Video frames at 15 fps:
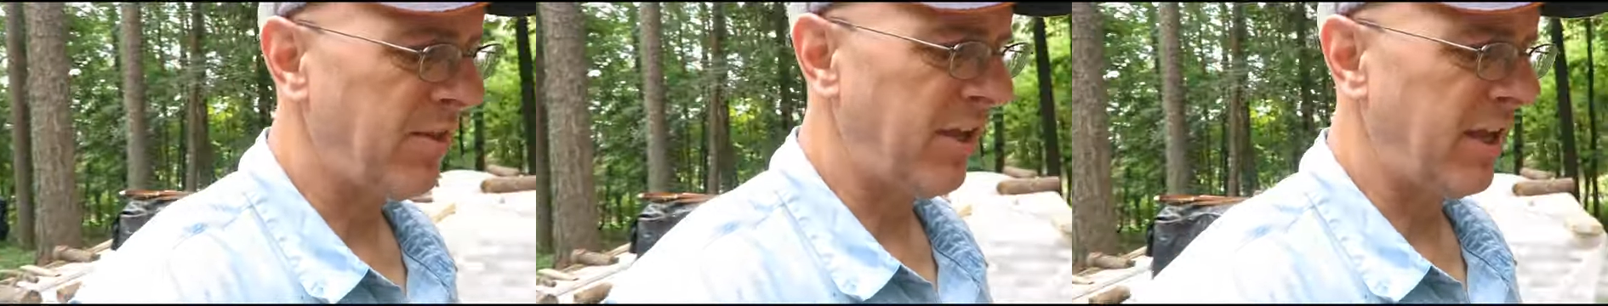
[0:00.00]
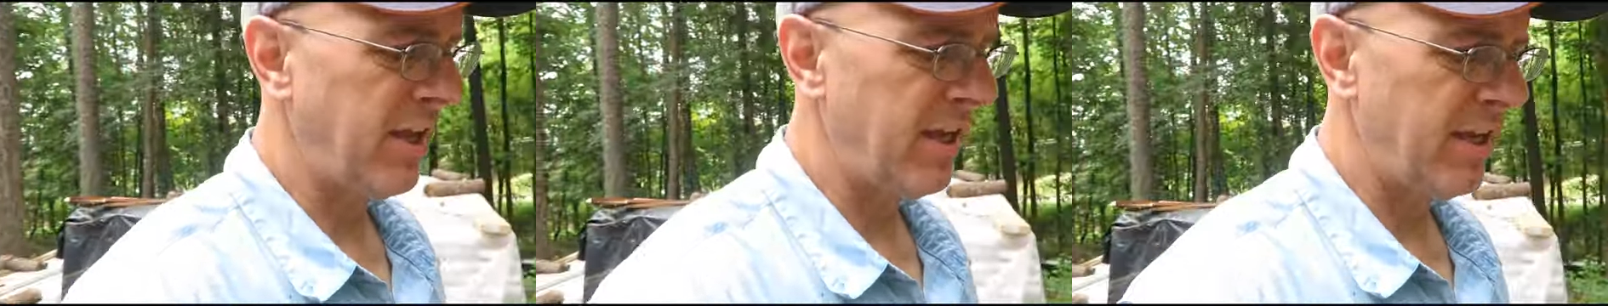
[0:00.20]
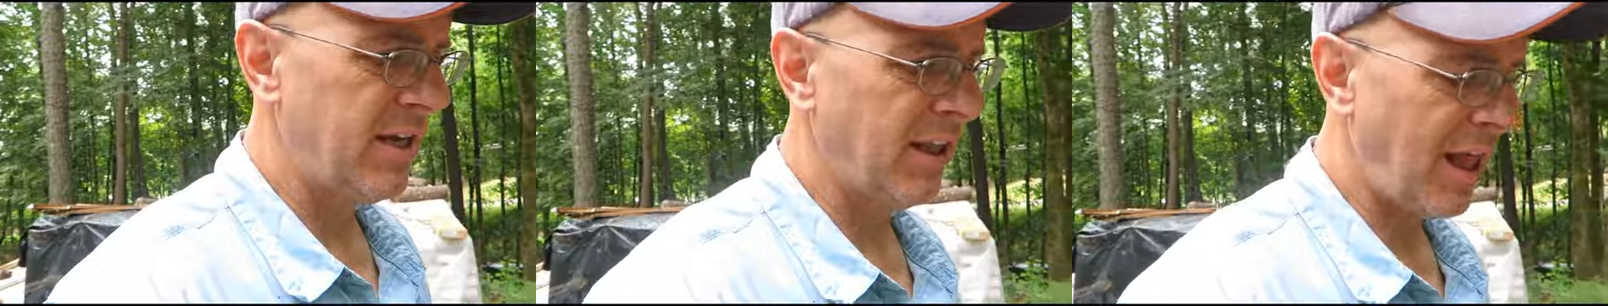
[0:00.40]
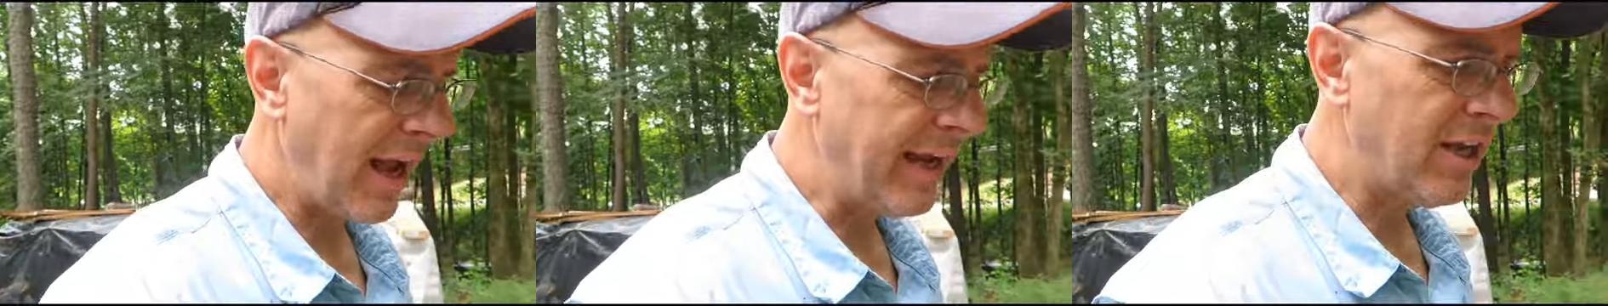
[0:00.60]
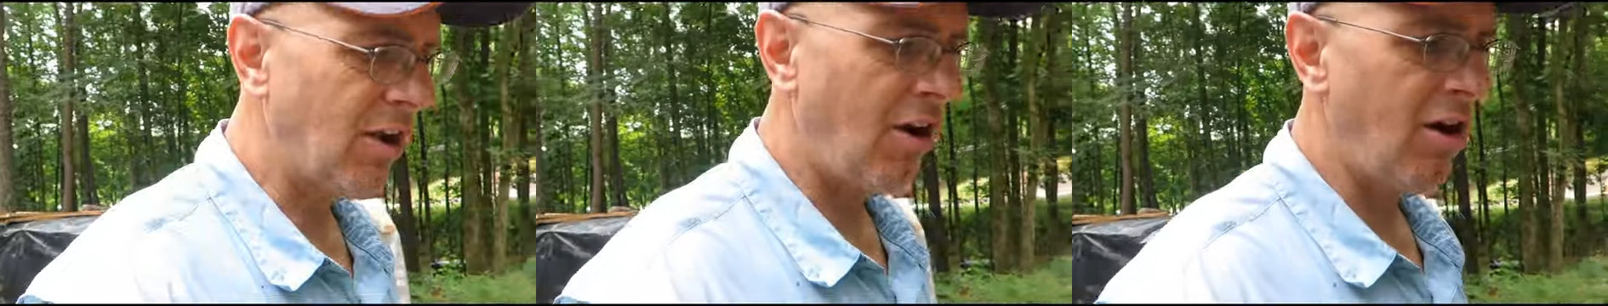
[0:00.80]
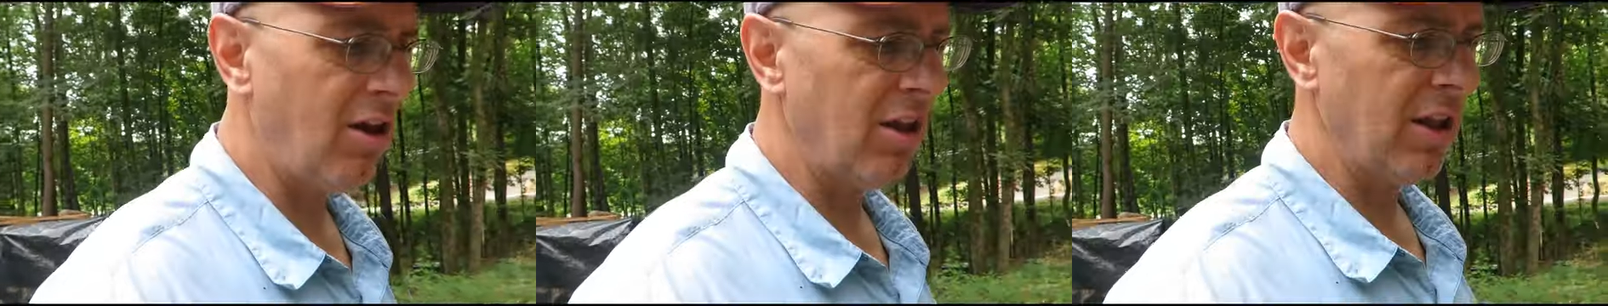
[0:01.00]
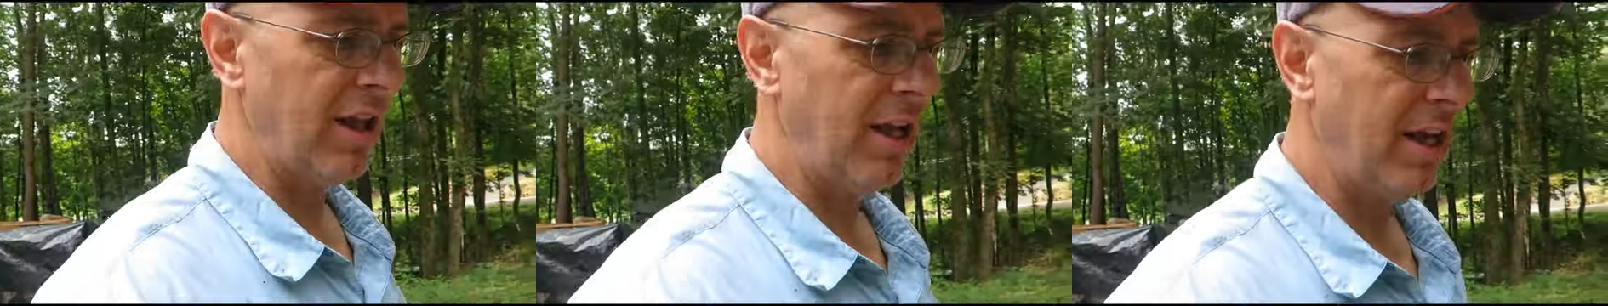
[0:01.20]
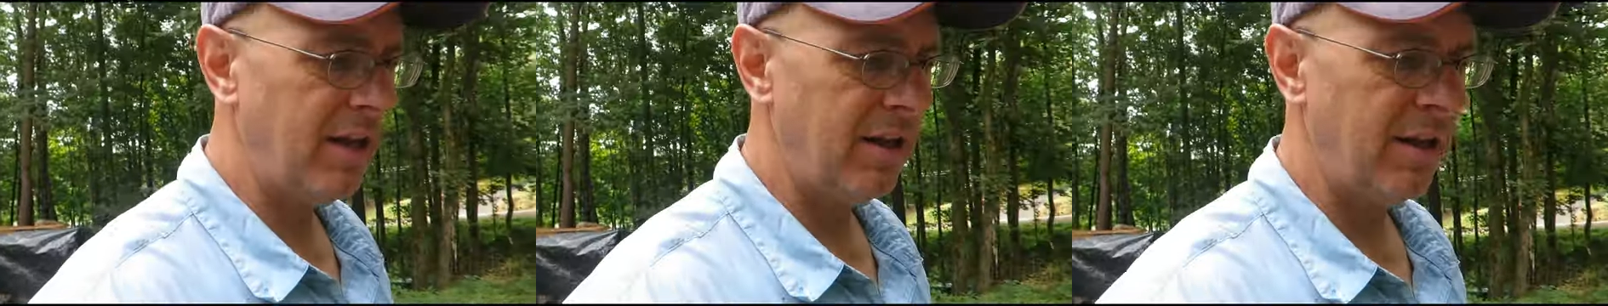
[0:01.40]
The glycol
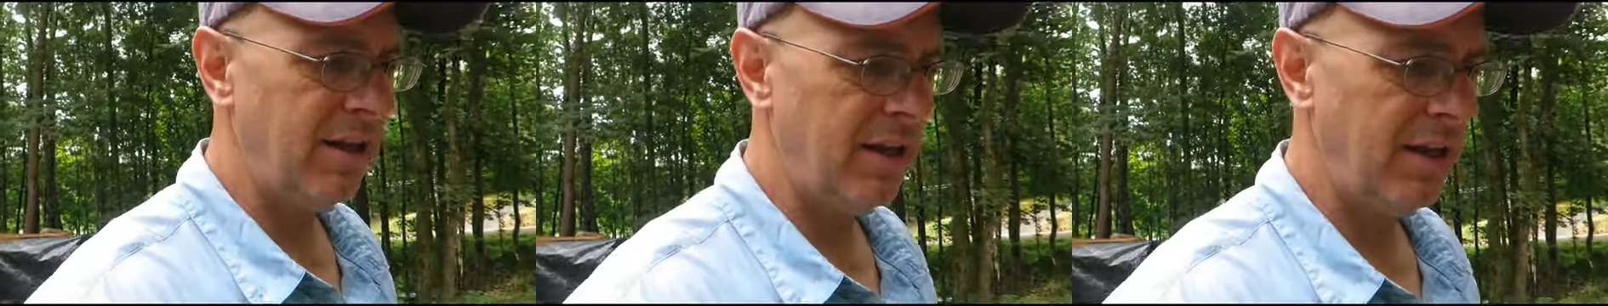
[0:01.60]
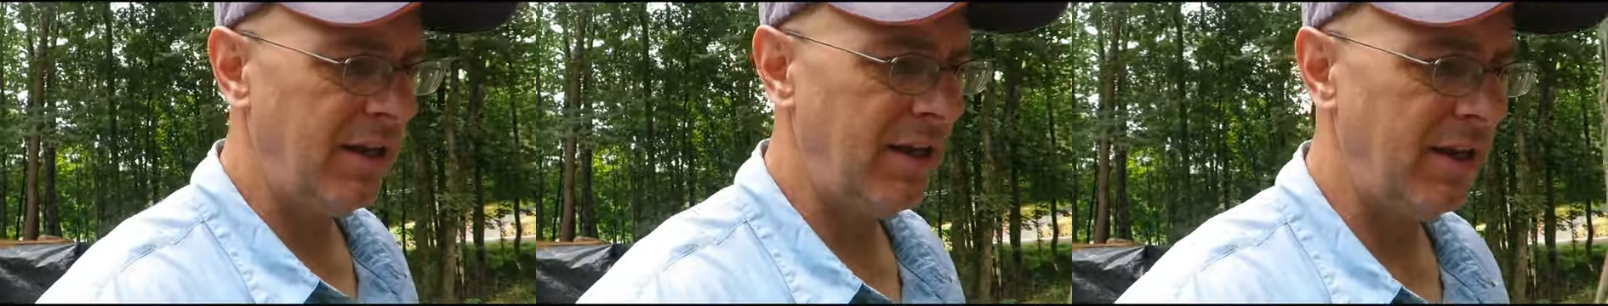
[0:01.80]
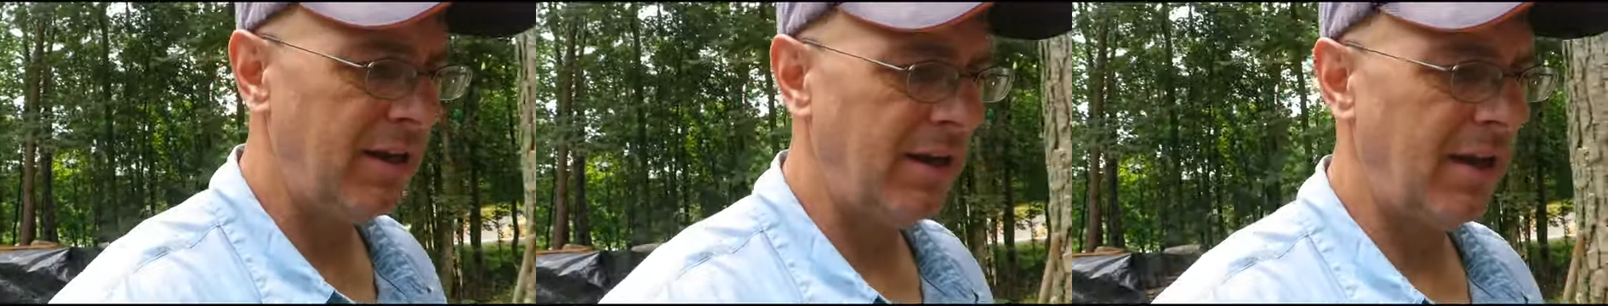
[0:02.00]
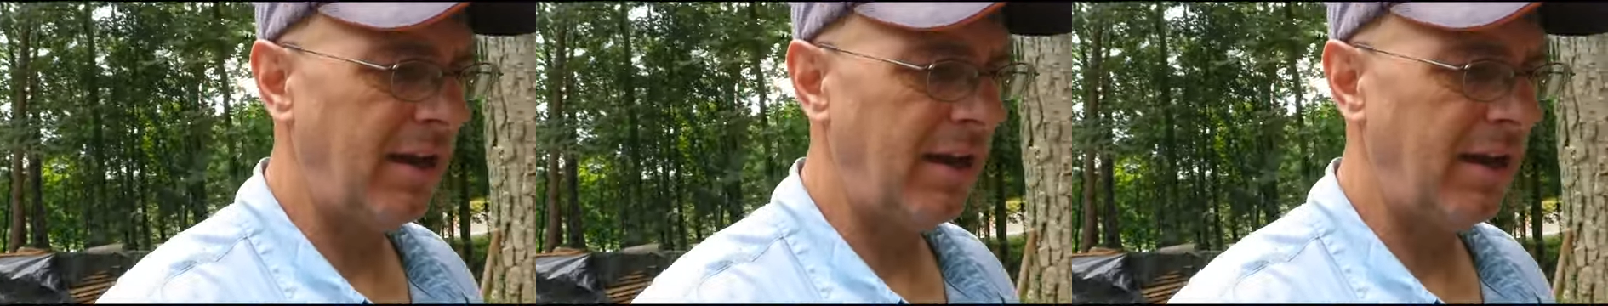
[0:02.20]
in the